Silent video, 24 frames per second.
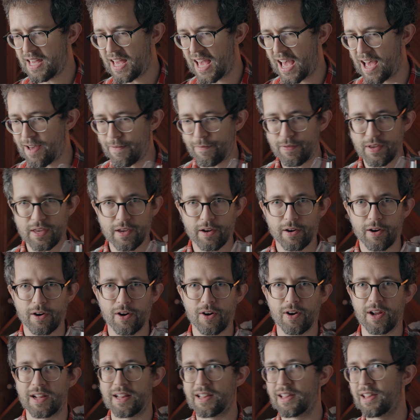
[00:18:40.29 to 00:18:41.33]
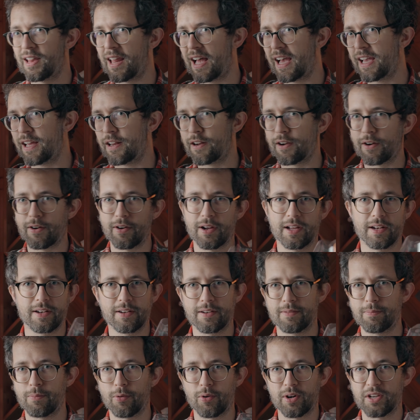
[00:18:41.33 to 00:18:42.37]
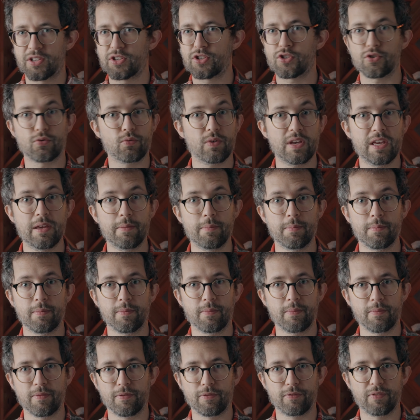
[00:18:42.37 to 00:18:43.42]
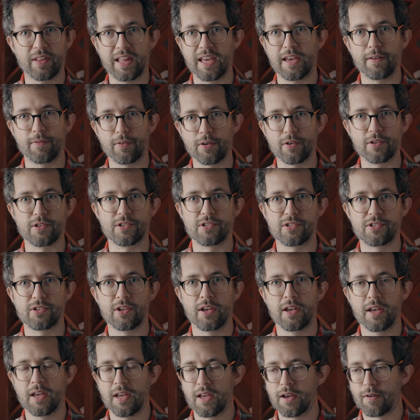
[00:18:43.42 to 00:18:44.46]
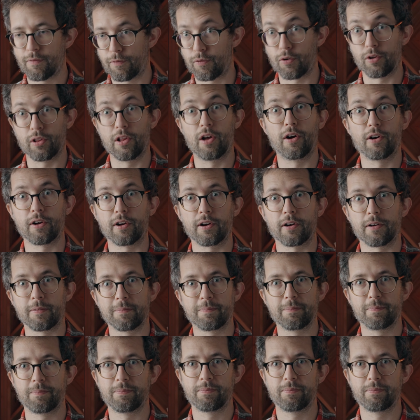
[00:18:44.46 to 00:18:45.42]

heavier and lighter and more extreme flavors for longer,